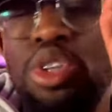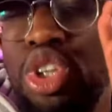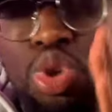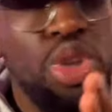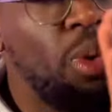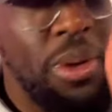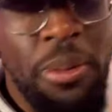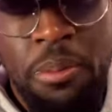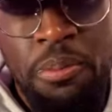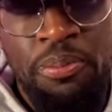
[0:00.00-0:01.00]
seduce a woman
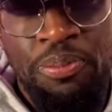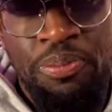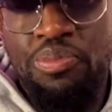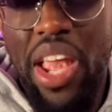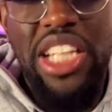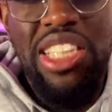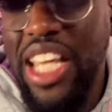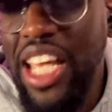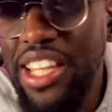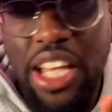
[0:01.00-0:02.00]
is
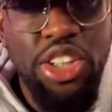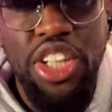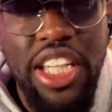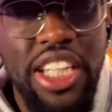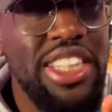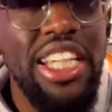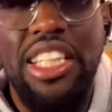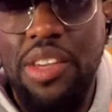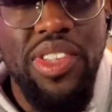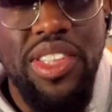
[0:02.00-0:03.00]
thinking that she sees a
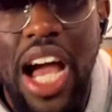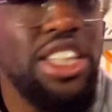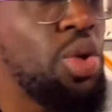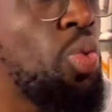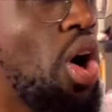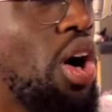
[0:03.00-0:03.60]
different side to what